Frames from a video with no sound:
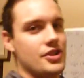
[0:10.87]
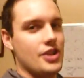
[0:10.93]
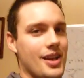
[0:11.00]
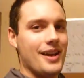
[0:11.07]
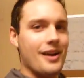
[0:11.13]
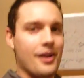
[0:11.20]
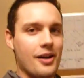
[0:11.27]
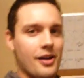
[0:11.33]

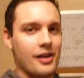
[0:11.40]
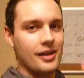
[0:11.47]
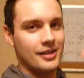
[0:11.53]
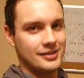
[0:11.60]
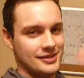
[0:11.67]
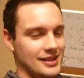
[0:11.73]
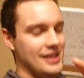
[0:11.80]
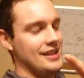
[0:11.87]

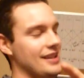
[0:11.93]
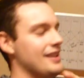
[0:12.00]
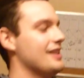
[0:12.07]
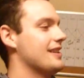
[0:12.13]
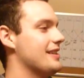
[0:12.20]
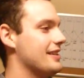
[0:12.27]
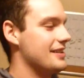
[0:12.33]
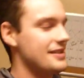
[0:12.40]
JR.
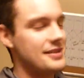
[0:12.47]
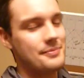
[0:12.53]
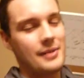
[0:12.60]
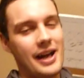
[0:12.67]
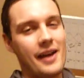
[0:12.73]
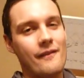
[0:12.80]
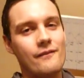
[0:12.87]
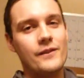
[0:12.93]
This is
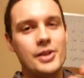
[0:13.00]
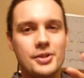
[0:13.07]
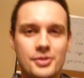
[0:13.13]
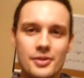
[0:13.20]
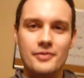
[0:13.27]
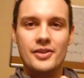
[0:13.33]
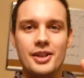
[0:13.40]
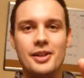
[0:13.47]
my
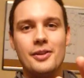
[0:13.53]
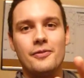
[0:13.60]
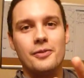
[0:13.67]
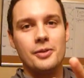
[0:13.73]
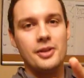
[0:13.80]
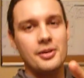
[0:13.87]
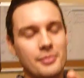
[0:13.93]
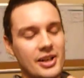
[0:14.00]
official video
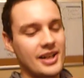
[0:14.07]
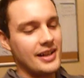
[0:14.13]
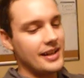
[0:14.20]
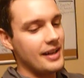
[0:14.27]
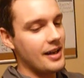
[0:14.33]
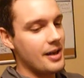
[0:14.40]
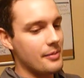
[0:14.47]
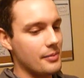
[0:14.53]
for you,
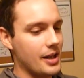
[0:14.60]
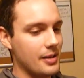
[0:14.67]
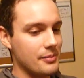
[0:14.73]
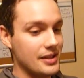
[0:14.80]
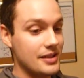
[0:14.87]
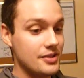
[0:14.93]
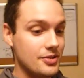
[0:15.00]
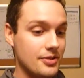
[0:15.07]
buddy. I'm
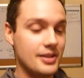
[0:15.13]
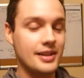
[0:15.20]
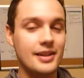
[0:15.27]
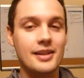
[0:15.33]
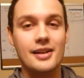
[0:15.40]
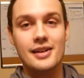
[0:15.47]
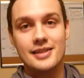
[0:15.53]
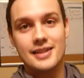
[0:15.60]
entering the
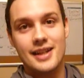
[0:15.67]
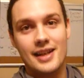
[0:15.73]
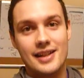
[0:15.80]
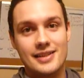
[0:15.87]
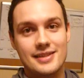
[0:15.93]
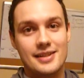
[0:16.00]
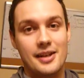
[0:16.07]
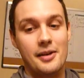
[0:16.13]

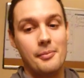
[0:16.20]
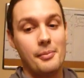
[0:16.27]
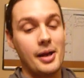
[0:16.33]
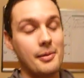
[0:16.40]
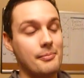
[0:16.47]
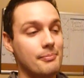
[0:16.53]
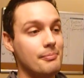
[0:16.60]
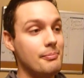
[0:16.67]
contest.
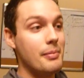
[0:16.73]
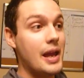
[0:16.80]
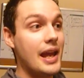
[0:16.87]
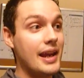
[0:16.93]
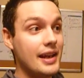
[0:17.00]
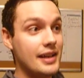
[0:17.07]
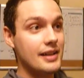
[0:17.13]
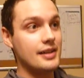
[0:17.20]
My
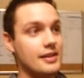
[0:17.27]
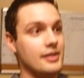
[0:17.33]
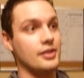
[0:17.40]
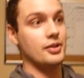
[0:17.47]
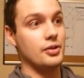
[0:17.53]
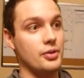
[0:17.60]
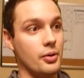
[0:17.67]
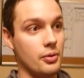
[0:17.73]
main
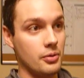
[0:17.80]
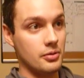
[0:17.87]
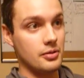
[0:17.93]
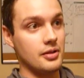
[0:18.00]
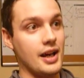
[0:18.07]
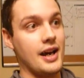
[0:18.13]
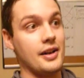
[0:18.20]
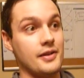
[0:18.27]

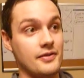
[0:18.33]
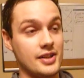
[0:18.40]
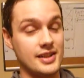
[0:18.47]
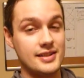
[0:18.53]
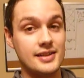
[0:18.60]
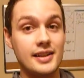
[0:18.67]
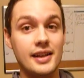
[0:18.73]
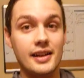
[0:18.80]
goal out of
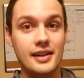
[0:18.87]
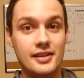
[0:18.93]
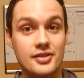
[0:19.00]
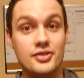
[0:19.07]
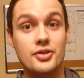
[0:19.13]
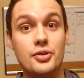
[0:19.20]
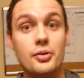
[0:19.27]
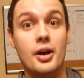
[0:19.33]
this thing
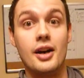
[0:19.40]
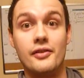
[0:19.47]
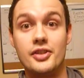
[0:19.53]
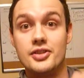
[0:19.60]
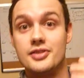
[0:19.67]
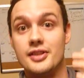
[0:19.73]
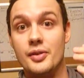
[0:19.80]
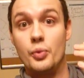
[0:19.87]
is to
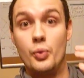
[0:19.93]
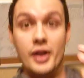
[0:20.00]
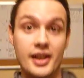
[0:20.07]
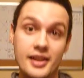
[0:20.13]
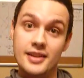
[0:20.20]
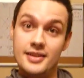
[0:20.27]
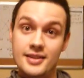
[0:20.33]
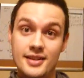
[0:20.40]
obviously win
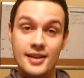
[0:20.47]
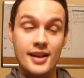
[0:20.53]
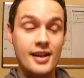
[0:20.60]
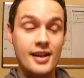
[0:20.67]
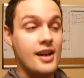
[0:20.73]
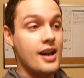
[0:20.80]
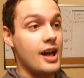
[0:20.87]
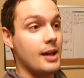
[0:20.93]
it.
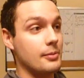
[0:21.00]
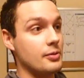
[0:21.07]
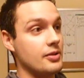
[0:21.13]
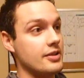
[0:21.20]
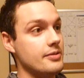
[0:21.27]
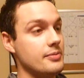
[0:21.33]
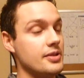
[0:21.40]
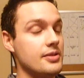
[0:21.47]
I'm
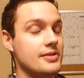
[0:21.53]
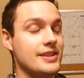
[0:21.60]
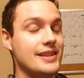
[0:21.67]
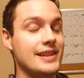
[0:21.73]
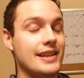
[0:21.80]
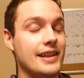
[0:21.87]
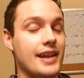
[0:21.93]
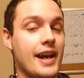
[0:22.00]
going to be using
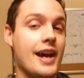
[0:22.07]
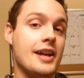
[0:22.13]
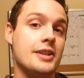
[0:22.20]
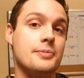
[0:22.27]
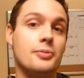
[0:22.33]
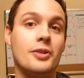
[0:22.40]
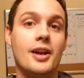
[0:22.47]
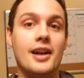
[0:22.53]
the
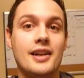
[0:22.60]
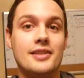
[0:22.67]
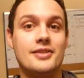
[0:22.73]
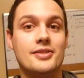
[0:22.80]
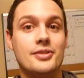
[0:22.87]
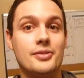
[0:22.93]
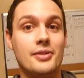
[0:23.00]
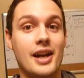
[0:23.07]
cash prize
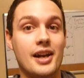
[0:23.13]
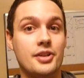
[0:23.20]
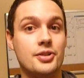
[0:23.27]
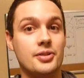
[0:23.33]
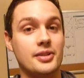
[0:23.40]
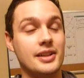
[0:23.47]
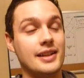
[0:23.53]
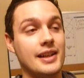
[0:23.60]
to
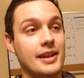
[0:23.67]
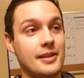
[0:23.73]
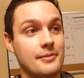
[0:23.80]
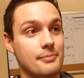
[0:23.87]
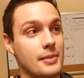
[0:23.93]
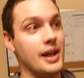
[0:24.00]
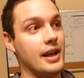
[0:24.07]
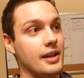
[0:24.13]
actually
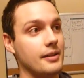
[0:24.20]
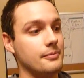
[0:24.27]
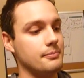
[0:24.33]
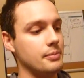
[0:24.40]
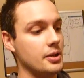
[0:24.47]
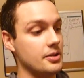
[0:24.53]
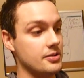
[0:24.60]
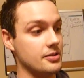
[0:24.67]
get my
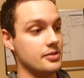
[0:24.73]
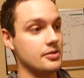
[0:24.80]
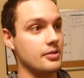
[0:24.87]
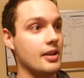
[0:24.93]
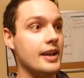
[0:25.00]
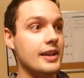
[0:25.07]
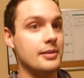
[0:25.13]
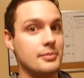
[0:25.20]
personal
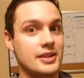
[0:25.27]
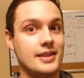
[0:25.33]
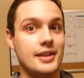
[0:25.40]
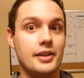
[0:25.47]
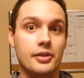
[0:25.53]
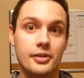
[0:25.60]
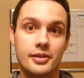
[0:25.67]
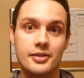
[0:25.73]
training
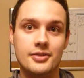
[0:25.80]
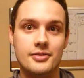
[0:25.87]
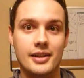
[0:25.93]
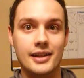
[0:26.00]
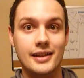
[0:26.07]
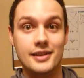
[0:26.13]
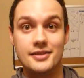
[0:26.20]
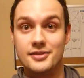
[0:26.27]
material so I
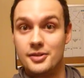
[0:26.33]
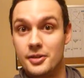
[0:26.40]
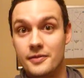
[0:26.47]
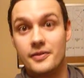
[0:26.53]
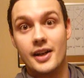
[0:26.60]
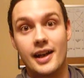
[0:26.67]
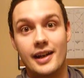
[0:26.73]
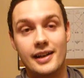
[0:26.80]
can get
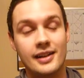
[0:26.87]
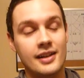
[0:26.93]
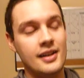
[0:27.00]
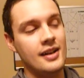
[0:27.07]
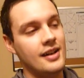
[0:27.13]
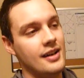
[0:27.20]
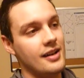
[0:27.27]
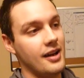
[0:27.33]
certified.
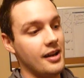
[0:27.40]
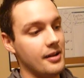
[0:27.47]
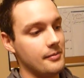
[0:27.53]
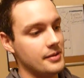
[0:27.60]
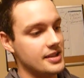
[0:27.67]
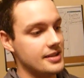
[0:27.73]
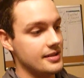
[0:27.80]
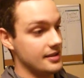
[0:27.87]

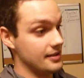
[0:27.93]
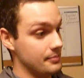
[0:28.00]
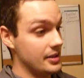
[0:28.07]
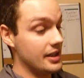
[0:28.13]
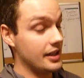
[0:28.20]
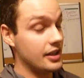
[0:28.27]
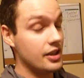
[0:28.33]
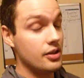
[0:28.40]
It's
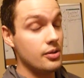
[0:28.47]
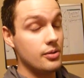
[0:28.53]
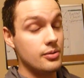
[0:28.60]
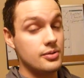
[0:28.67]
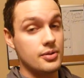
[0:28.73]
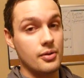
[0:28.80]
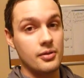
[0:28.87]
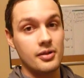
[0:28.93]
been a
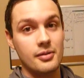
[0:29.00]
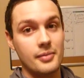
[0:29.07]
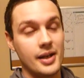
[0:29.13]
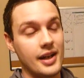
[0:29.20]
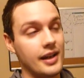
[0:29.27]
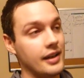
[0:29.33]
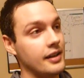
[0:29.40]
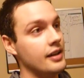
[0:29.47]
huge goal of
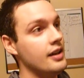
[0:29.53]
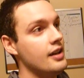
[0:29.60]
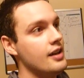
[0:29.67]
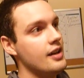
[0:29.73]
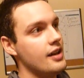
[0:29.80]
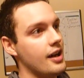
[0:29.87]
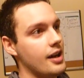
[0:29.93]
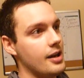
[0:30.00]
mine.
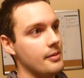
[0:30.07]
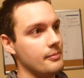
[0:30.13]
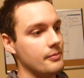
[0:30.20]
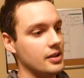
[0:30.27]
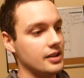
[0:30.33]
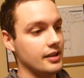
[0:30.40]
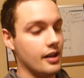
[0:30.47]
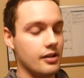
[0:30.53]

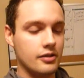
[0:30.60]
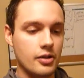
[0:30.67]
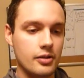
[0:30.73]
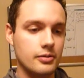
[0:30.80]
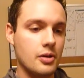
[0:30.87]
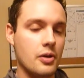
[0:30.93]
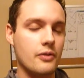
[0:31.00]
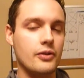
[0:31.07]
I'll
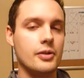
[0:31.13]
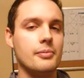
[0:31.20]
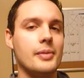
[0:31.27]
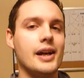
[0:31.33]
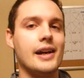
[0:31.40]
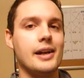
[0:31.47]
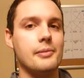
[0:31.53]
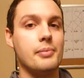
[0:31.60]
go over
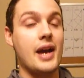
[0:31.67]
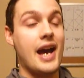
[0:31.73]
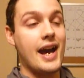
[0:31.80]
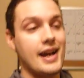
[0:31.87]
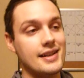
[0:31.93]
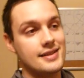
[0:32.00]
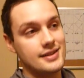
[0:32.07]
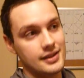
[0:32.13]
my
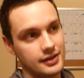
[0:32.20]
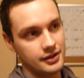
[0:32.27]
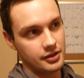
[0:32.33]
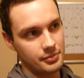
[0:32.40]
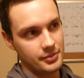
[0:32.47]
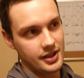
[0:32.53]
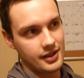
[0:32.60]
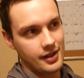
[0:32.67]
past a
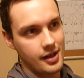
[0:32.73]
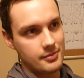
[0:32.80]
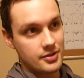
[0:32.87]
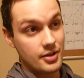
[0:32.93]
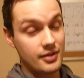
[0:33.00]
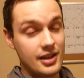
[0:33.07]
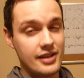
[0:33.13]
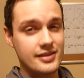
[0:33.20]
little bit.
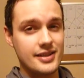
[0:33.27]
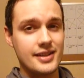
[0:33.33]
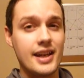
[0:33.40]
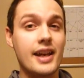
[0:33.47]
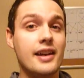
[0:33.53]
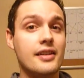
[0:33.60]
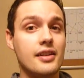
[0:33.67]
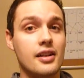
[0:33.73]

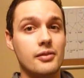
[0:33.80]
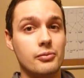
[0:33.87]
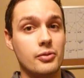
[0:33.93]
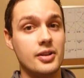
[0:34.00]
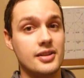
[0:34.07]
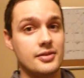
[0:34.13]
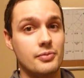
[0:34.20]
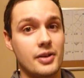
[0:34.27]
2010
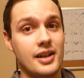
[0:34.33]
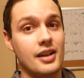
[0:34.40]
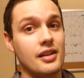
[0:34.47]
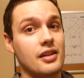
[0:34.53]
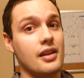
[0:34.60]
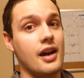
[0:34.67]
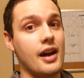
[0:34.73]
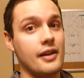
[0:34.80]
was when a
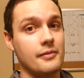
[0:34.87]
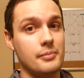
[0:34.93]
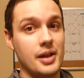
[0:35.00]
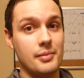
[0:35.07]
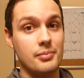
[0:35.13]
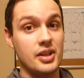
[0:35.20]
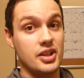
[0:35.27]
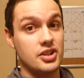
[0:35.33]
lot of
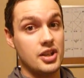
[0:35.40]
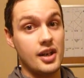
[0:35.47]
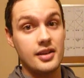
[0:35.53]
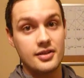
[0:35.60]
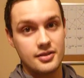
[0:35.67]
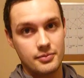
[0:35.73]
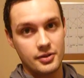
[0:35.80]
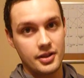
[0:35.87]
my big
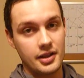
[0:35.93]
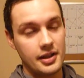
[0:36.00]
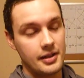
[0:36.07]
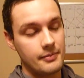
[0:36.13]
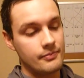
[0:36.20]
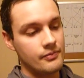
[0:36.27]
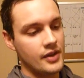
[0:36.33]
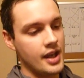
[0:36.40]
changes were
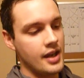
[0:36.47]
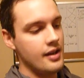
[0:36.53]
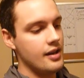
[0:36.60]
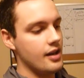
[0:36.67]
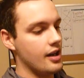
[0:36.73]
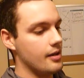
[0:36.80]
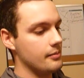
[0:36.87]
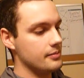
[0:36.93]
done.
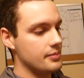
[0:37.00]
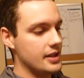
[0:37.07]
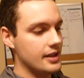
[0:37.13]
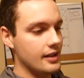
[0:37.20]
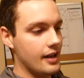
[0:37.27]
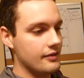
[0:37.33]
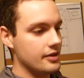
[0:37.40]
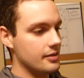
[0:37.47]

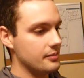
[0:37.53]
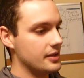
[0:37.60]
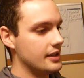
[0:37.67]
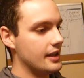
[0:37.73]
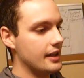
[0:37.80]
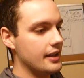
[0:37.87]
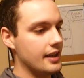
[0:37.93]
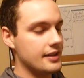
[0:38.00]
I've done
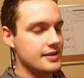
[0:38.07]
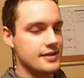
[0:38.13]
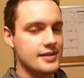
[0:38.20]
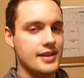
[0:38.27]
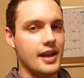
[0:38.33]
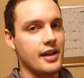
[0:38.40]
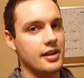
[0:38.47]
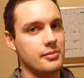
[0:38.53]
P90X
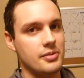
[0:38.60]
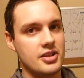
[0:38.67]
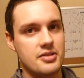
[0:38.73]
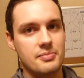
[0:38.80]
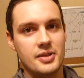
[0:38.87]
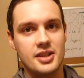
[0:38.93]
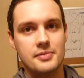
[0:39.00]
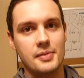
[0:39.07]
Insanity, a bunch
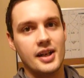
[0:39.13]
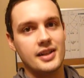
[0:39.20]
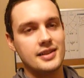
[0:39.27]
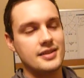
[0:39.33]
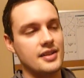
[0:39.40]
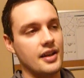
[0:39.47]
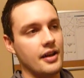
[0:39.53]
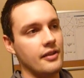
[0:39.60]
of Beachbody
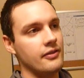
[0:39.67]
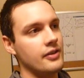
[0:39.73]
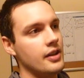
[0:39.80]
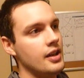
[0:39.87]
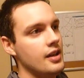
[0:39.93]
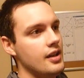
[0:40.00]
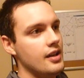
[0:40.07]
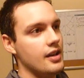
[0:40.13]
stuff.
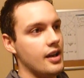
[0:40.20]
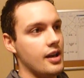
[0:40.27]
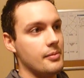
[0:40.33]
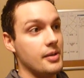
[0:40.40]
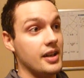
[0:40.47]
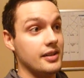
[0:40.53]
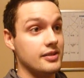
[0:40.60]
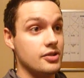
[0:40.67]

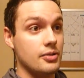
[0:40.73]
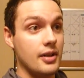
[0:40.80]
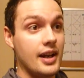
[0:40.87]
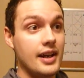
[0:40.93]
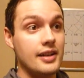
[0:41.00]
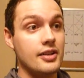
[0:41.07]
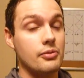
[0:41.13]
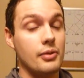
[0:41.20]
I
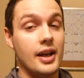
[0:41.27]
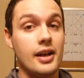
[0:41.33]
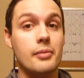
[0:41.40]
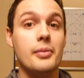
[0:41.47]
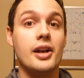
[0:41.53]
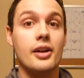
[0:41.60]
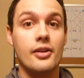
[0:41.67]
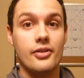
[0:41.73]
trained and ran a
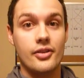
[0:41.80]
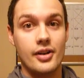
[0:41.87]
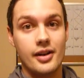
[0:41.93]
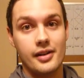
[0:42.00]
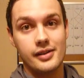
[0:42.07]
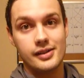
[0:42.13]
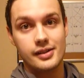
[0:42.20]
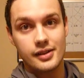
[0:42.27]

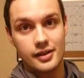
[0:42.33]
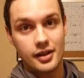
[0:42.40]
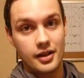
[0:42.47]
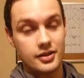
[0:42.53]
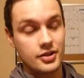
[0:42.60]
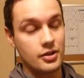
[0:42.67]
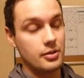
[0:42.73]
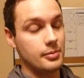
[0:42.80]
marathon in
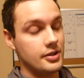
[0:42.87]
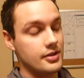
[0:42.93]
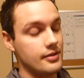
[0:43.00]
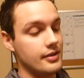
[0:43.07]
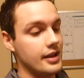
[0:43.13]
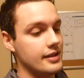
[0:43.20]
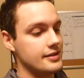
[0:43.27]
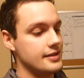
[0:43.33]
October
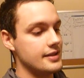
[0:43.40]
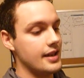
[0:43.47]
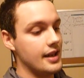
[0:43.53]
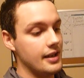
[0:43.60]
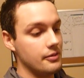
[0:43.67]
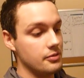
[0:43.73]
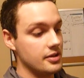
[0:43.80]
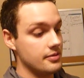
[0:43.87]

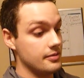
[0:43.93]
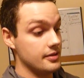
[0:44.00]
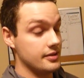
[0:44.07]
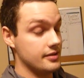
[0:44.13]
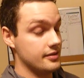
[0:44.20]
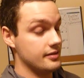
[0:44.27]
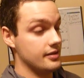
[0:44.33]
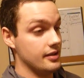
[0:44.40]
2010, which
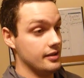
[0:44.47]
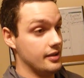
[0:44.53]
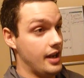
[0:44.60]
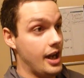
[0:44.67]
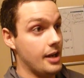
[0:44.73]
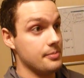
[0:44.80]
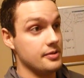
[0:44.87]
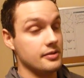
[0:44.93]
was an
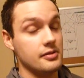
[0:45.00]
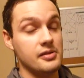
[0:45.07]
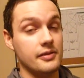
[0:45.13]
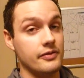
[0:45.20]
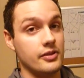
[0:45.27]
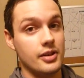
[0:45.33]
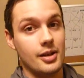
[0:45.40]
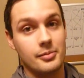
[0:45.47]
absolutely
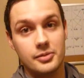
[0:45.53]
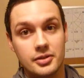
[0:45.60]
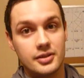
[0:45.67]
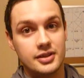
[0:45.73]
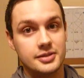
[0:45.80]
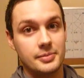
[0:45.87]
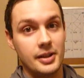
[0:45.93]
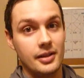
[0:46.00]
phenomenal
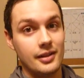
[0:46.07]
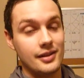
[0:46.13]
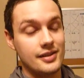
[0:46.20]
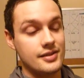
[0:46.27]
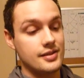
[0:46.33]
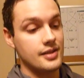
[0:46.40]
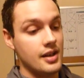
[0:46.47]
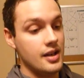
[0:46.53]

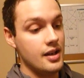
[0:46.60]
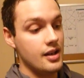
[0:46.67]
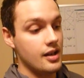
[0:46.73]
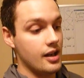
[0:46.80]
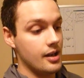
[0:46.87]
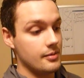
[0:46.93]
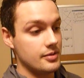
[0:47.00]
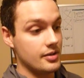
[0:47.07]
experience.
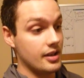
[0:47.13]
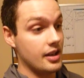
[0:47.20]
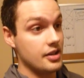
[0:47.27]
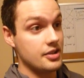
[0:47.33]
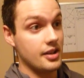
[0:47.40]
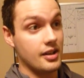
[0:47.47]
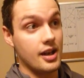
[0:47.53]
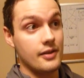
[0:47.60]
So I got
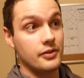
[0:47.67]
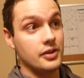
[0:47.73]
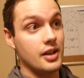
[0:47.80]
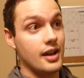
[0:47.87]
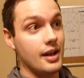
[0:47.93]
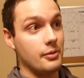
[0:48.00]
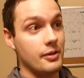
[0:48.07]
to check off a lot.